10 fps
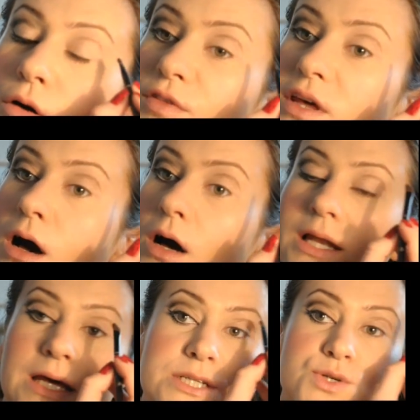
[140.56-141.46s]
of the
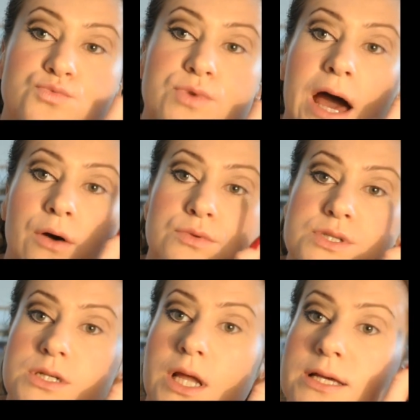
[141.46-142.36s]
eyelid
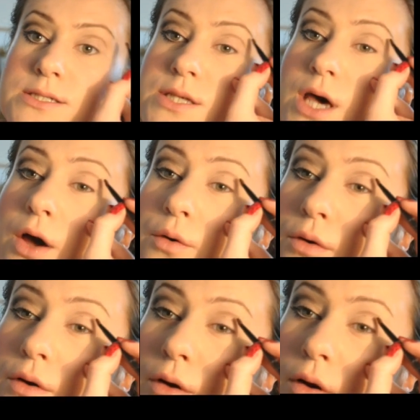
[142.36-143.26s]
round, like so,
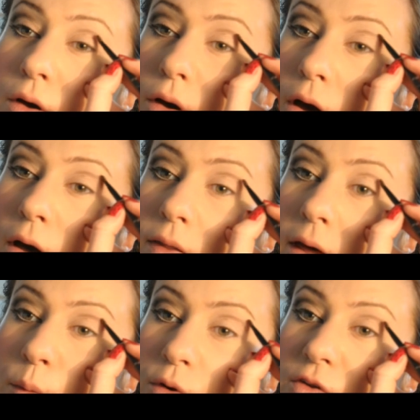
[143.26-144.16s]
and
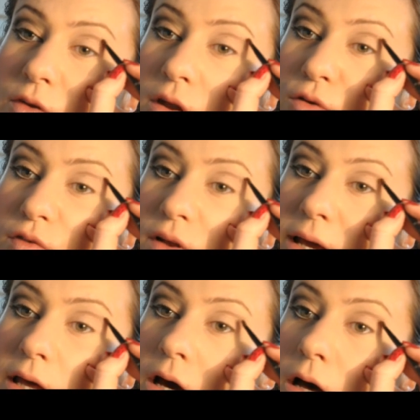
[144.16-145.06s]
then we're just going to
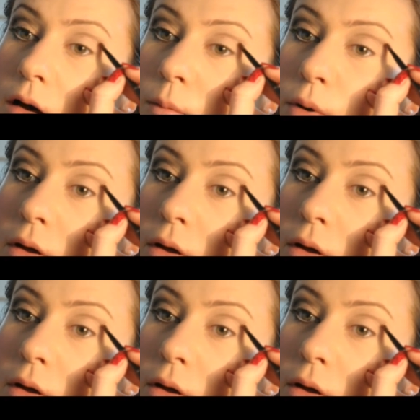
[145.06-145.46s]
flick it up